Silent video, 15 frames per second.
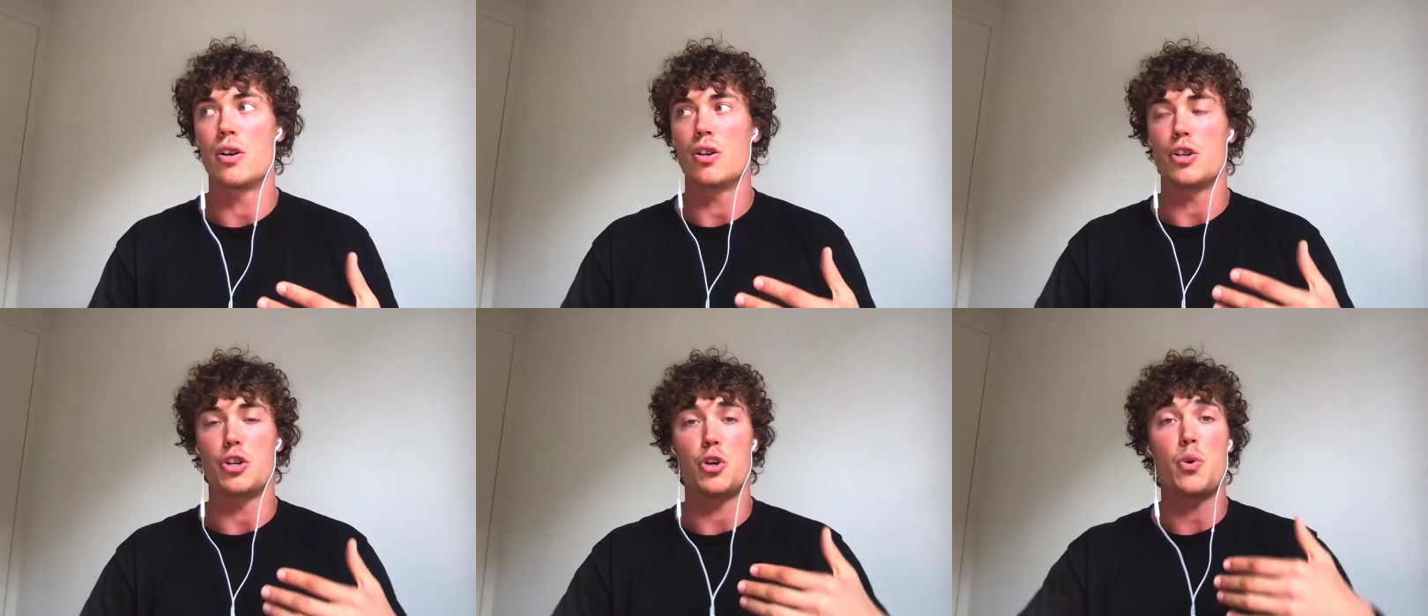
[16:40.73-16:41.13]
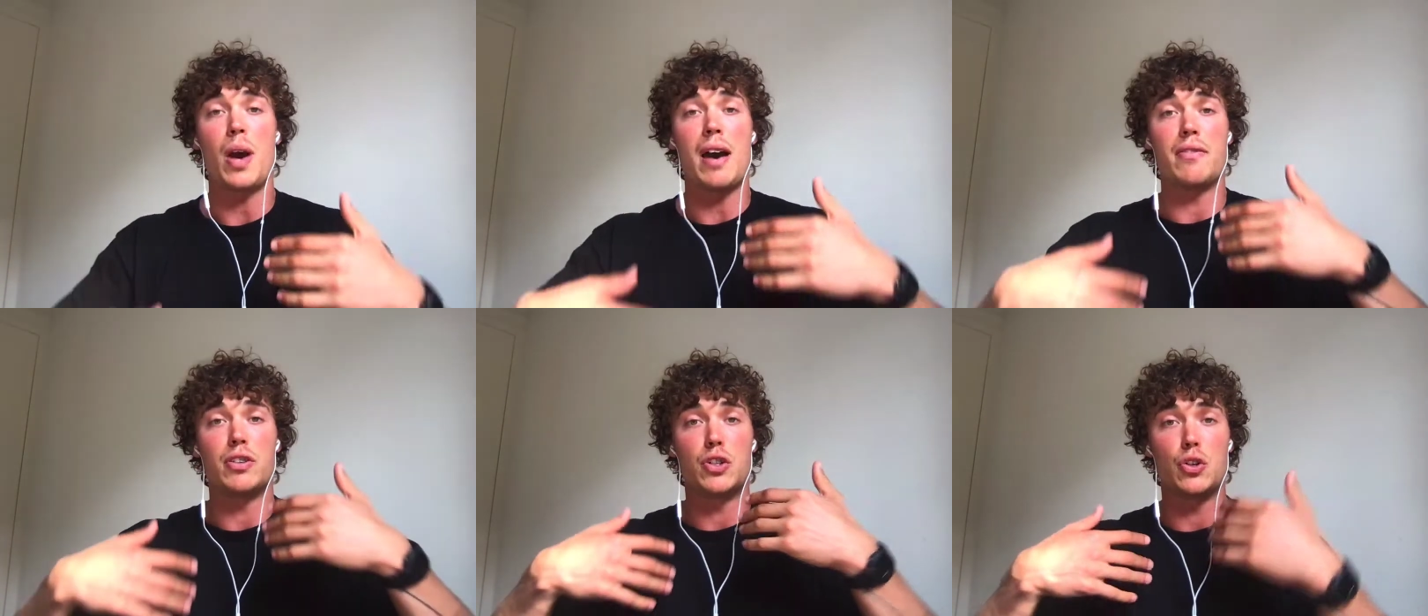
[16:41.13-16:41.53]
you have
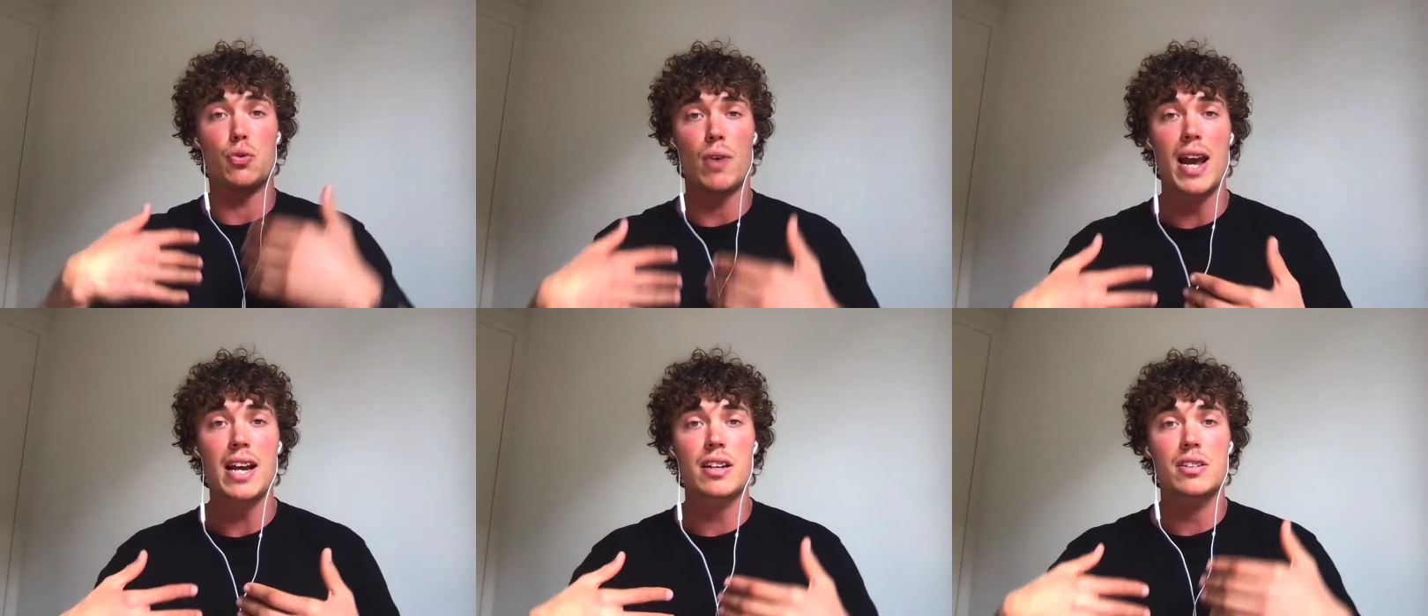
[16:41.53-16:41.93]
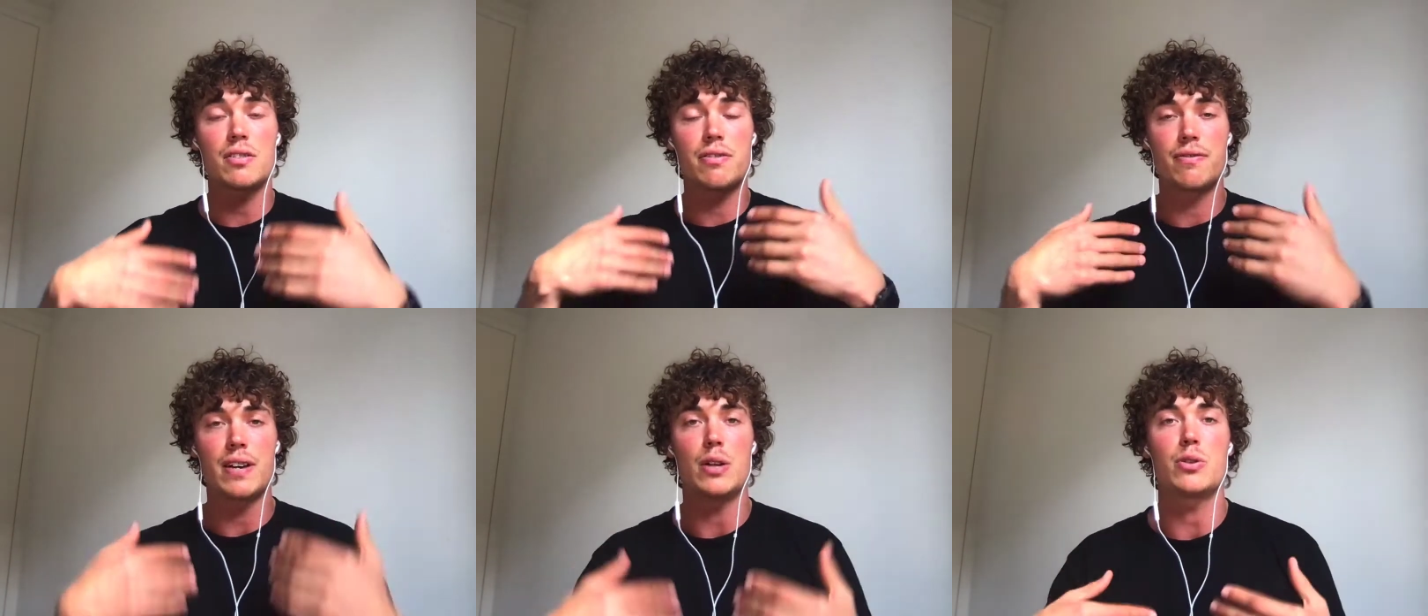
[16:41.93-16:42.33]
a direct
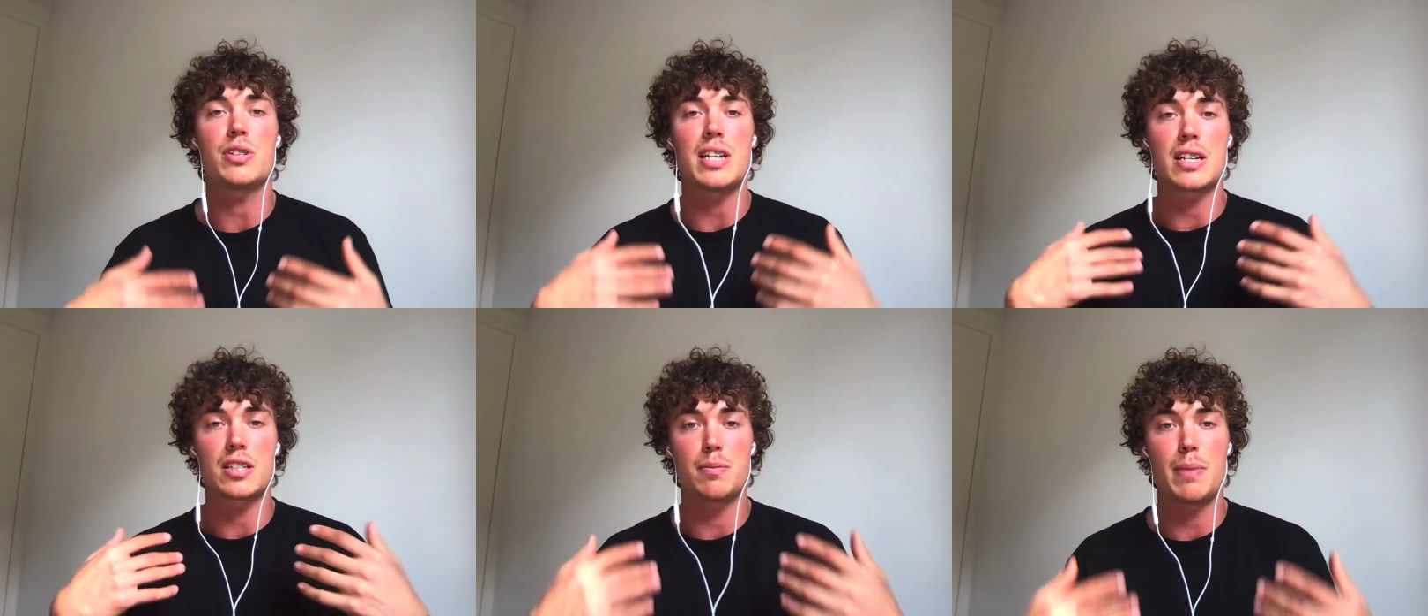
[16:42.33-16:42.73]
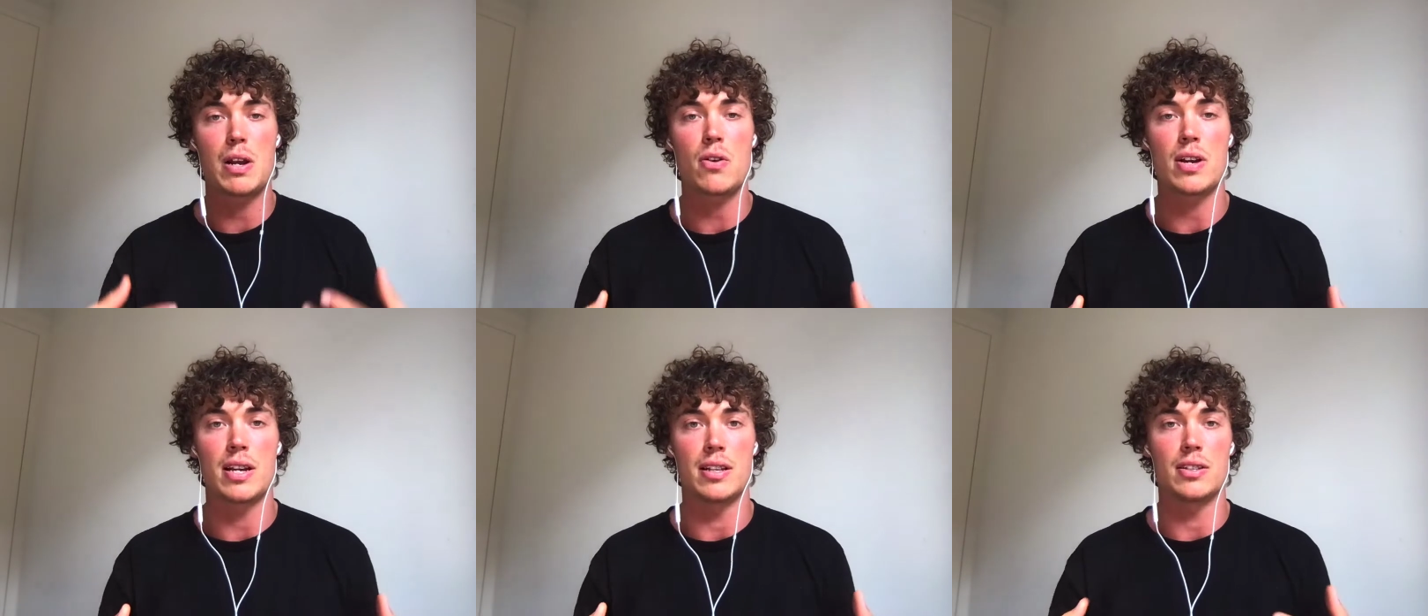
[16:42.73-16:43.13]
felt
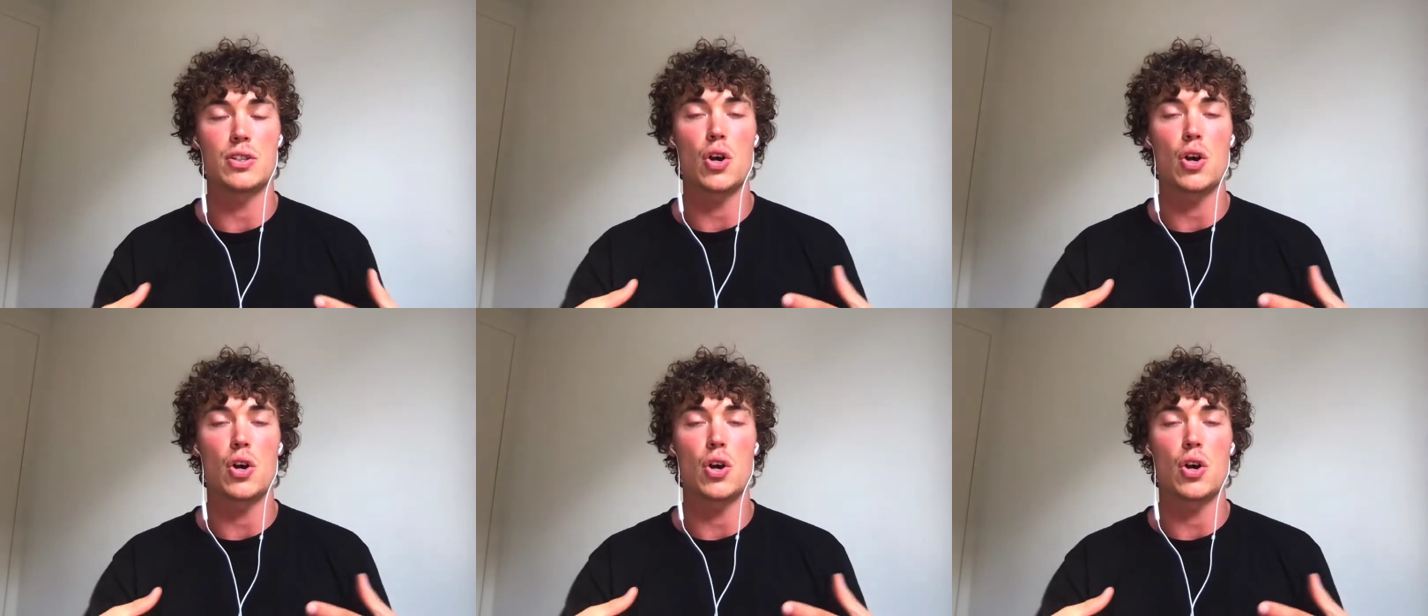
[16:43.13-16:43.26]
experience